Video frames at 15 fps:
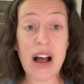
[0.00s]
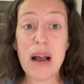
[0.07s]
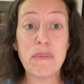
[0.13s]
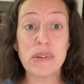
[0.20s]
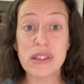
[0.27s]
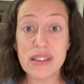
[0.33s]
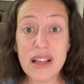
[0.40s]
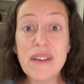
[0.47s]
I
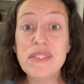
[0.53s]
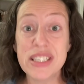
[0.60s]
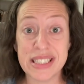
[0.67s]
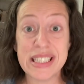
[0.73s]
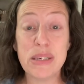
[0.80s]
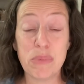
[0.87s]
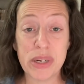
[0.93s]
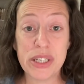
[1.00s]
would love to
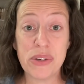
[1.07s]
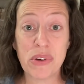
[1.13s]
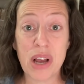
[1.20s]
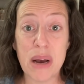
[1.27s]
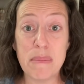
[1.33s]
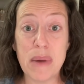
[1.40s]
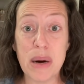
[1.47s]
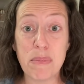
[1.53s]
see what you
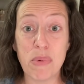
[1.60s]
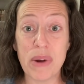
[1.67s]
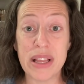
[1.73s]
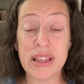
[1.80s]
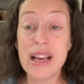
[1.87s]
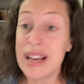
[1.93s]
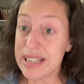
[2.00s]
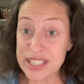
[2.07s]
come up
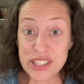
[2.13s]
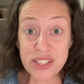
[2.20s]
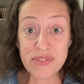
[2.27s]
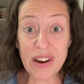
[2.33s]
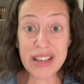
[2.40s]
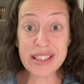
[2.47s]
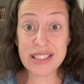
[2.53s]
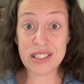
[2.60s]
with. Did you
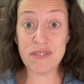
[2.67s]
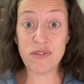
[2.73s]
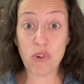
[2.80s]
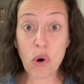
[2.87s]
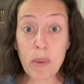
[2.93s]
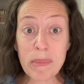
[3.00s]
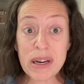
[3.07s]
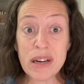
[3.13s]
find this
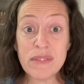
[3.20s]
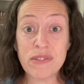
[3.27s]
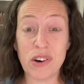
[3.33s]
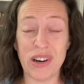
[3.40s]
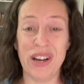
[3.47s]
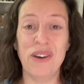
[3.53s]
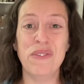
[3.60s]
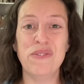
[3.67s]
informative
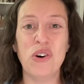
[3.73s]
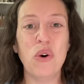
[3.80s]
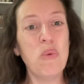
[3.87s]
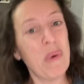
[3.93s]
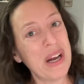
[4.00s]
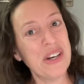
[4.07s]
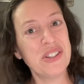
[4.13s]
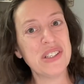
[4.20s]
or helpful?
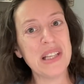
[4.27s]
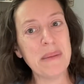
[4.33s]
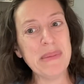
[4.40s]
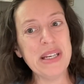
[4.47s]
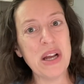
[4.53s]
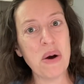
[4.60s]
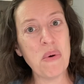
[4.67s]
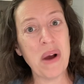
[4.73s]
Why don't you let
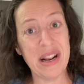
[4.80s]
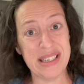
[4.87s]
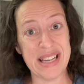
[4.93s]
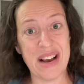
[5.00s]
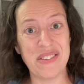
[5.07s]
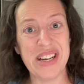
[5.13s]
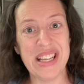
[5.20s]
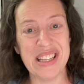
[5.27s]
me know
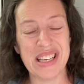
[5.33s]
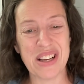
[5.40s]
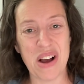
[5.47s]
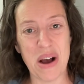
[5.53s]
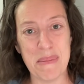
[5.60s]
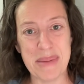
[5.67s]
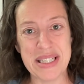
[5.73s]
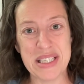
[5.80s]
down in the
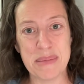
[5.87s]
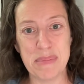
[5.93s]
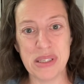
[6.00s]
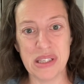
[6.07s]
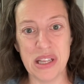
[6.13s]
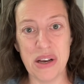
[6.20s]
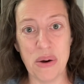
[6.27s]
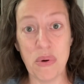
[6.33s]
comments
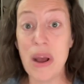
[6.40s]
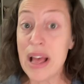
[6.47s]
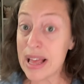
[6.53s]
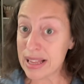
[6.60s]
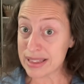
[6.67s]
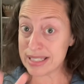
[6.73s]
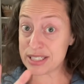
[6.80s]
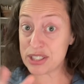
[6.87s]
below?
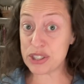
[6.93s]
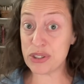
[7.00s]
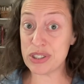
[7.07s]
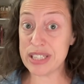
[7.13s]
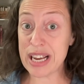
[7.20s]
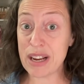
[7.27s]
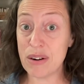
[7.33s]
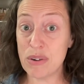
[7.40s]
This is your
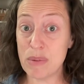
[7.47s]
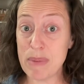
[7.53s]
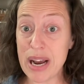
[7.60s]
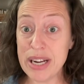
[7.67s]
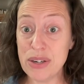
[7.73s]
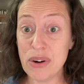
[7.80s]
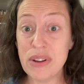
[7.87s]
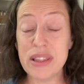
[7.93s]
second
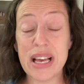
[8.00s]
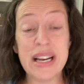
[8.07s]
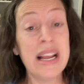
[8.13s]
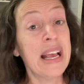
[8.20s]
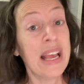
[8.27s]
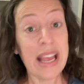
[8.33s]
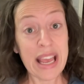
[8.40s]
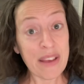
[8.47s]
reminder that
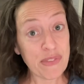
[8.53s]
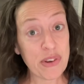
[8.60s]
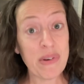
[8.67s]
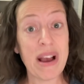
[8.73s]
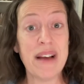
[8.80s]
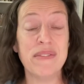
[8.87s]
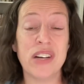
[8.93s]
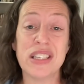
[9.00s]
if you
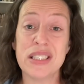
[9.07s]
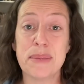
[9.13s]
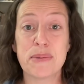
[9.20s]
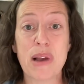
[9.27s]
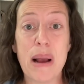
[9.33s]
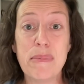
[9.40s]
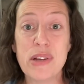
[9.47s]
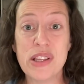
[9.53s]
have not
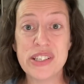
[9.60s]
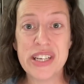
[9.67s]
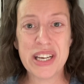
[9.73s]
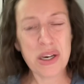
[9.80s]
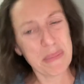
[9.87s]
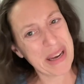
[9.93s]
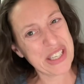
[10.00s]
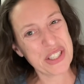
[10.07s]
subscribed to the
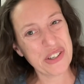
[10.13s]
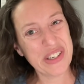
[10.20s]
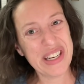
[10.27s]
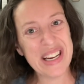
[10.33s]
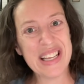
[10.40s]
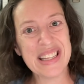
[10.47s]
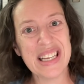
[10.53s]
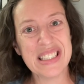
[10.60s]
channel, make sure you
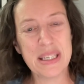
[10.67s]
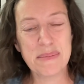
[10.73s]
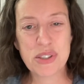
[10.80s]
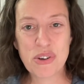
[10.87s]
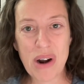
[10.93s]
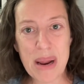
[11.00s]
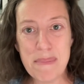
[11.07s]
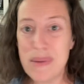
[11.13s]
hit that
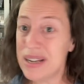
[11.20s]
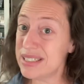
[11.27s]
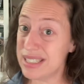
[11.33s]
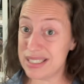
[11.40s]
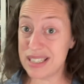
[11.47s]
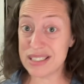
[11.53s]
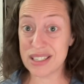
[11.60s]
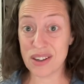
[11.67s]
subscribe button.
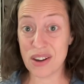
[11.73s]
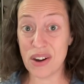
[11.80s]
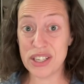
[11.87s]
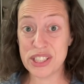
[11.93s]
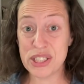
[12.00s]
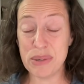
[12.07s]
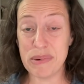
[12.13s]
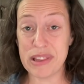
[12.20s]
It doesn't
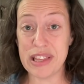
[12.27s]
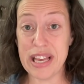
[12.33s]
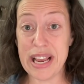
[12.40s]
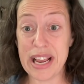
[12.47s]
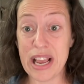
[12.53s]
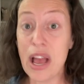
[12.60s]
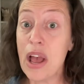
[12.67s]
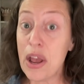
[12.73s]
cost you a
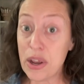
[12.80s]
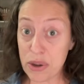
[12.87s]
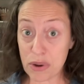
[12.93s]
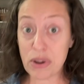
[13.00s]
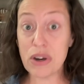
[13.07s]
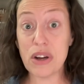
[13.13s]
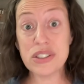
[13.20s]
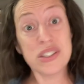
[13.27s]
thing. You
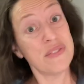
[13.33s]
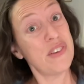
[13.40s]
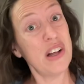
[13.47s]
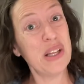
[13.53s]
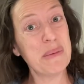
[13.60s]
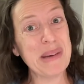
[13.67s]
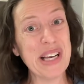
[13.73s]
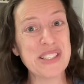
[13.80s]
could also
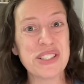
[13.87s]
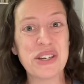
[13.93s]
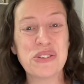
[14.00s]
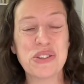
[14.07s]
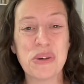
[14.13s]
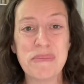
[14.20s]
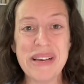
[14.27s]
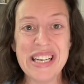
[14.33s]
follow me on
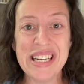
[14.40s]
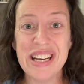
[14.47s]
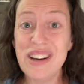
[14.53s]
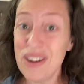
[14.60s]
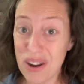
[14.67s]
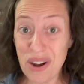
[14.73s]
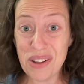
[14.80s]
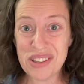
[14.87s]
social
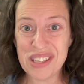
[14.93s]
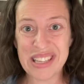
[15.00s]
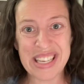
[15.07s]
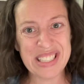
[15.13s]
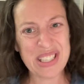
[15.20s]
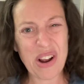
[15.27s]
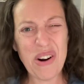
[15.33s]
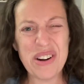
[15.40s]
media. All the
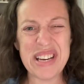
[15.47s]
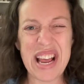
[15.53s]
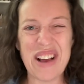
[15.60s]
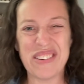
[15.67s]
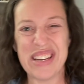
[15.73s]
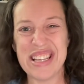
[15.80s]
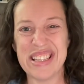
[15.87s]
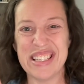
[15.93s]
links are
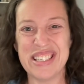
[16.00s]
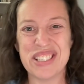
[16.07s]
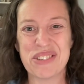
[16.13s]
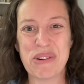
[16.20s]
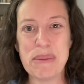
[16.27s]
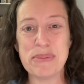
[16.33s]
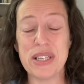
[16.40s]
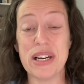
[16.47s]
down in the
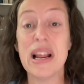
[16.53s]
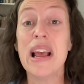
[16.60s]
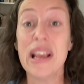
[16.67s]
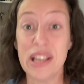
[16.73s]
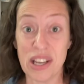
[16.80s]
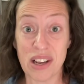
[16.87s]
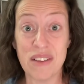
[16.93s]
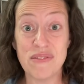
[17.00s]
description.
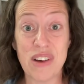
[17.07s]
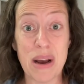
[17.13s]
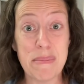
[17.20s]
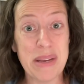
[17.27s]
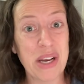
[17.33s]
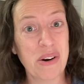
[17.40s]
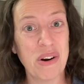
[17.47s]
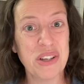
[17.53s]
You can find
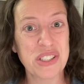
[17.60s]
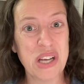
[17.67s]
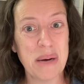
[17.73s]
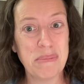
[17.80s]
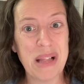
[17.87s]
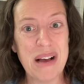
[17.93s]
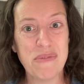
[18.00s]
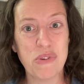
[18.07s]
me across all
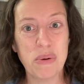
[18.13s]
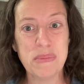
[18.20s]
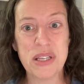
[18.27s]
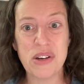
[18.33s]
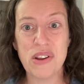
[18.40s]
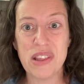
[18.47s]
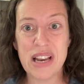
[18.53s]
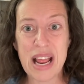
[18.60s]
platforms
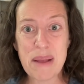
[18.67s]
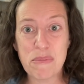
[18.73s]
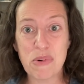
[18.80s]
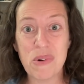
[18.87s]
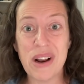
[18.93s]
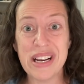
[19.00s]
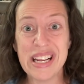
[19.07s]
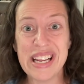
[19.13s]
under the name
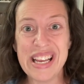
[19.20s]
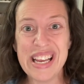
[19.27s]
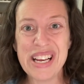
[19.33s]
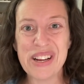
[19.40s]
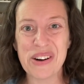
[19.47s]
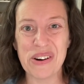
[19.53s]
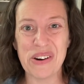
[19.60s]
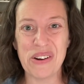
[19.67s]
Running
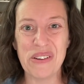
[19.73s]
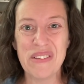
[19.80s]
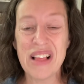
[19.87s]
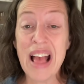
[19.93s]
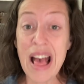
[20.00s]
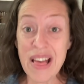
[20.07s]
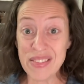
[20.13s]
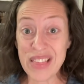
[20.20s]
Geek Girl.
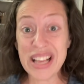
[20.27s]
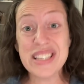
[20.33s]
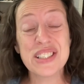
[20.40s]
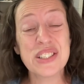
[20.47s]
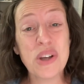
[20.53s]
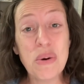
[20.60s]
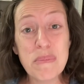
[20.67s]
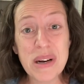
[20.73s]
Thanks
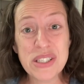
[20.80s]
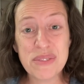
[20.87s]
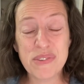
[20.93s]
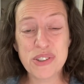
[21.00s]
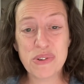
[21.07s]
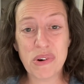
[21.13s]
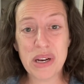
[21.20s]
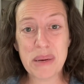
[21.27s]
so much
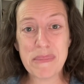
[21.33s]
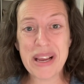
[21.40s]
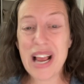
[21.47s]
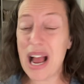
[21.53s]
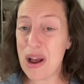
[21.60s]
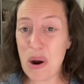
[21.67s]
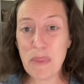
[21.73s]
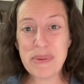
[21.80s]
for joining me.
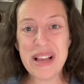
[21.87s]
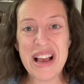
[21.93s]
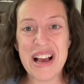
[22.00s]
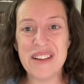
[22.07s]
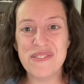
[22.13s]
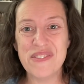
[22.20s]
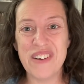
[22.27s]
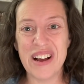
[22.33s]
I hope you
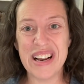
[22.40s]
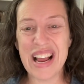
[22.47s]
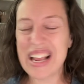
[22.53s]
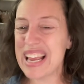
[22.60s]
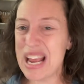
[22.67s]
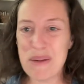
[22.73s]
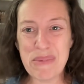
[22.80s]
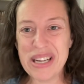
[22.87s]
had fun. I
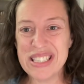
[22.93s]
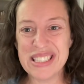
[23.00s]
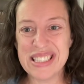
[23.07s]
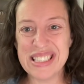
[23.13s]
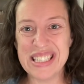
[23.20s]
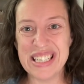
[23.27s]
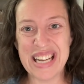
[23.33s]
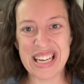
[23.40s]
can't wait to
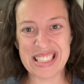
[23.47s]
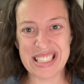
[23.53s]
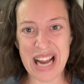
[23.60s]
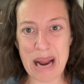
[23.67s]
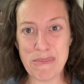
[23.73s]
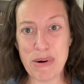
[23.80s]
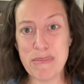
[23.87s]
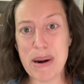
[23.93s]
see you next
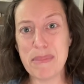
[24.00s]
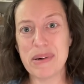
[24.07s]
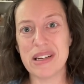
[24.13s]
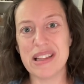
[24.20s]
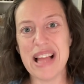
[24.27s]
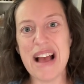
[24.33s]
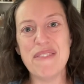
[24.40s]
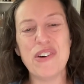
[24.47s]
time. Remember to
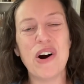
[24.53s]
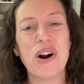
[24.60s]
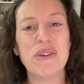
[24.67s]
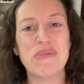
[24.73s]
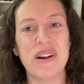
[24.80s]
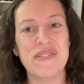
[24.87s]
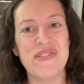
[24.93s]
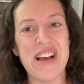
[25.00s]
laugh
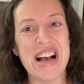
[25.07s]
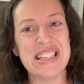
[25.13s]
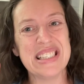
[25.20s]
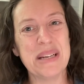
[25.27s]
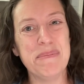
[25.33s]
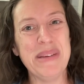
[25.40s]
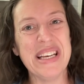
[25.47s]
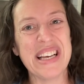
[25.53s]
hard, run
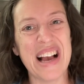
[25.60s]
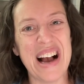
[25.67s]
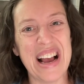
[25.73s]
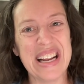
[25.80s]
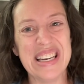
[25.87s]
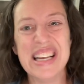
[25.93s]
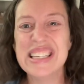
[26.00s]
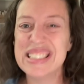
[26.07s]
fast, and be
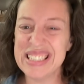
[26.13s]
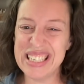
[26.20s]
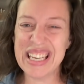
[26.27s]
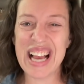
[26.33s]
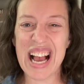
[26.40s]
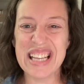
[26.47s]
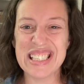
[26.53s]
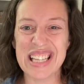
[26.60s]
kind. See
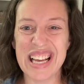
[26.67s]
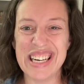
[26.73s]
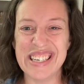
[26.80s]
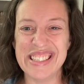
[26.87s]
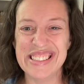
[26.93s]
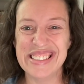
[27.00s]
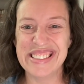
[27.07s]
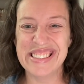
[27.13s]
you guys later.